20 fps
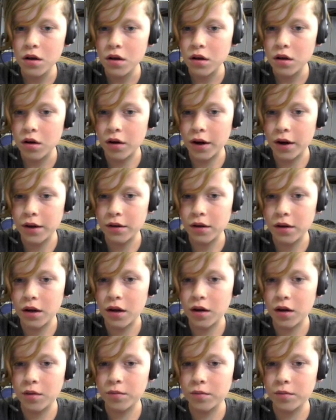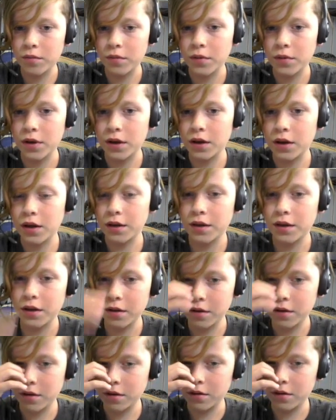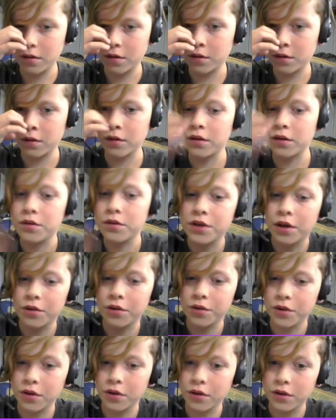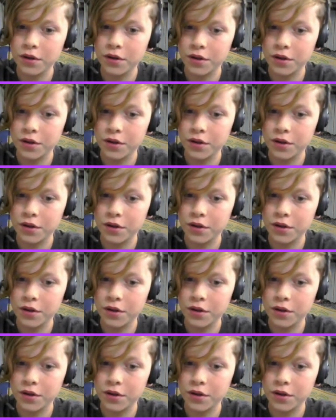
Okay, I think a little shelter is